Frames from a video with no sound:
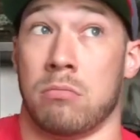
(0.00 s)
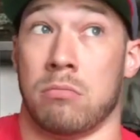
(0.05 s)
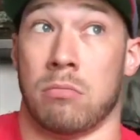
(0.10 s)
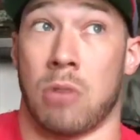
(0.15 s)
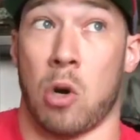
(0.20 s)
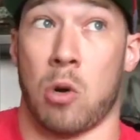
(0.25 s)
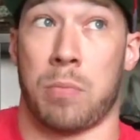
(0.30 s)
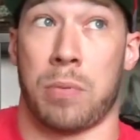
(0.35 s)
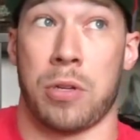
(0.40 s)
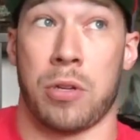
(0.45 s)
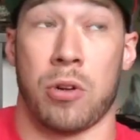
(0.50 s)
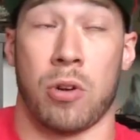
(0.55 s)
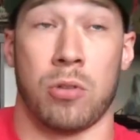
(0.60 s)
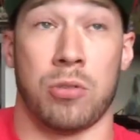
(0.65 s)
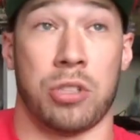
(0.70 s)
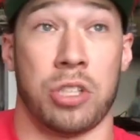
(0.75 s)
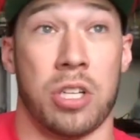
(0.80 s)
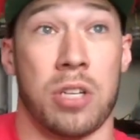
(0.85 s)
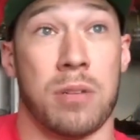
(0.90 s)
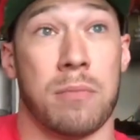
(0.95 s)
open your own
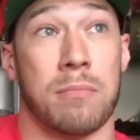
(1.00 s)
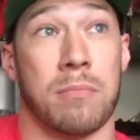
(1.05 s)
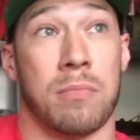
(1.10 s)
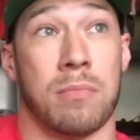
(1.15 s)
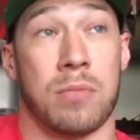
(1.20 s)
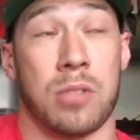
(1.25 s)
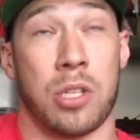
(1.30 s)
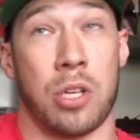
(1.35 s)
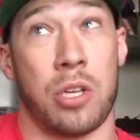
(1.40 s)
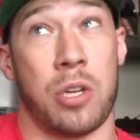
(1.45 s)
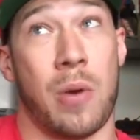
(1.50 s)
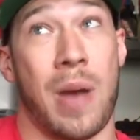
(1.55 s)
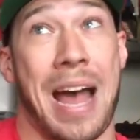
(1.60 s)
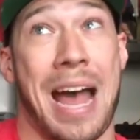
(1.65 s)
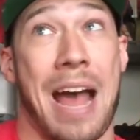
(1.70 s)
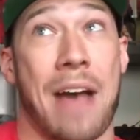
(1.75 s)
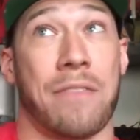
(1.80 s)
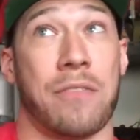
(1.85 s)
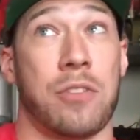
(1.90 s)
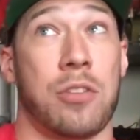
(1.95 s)
gym. So you
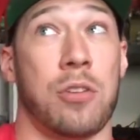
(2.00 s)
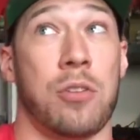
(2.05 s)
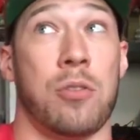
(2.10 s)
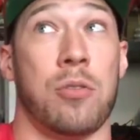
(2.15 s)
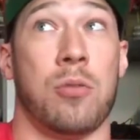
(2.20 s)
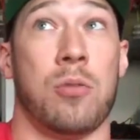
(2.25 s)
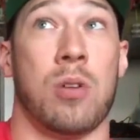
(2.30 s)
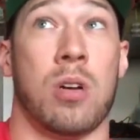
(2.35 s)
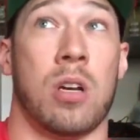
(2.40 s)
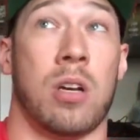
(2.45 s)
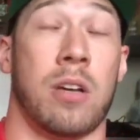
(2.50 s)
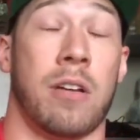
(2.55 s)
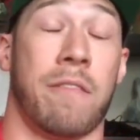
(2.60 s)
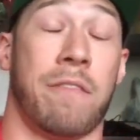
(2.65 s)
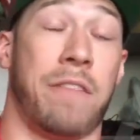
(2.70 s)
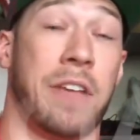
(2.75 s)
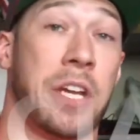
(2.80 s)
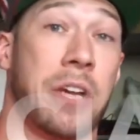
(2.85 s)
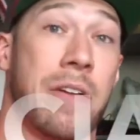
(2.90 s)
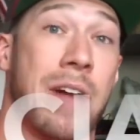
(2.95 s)
have to
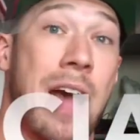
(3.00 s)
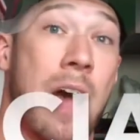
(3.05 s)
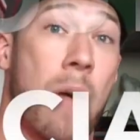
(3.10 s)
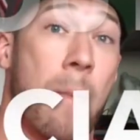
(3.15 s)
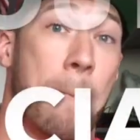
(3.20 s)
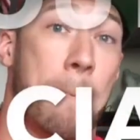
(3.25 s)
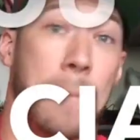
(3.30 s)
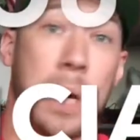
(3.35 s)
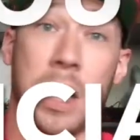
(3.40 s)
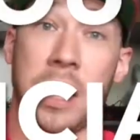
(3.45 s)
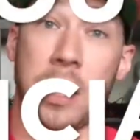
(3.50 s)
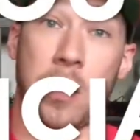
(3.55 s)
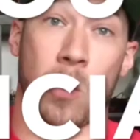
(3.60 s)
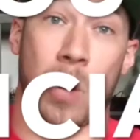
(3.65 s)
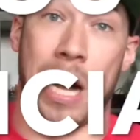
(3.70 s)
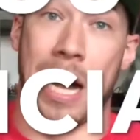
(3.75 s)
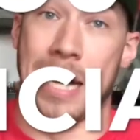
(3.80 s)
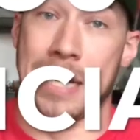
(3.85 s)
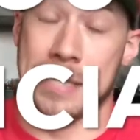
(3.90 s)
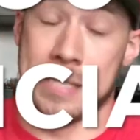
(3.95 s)
figure out
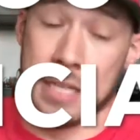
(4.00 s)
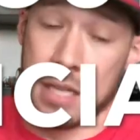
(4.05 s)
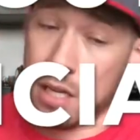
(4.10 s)
money-wise.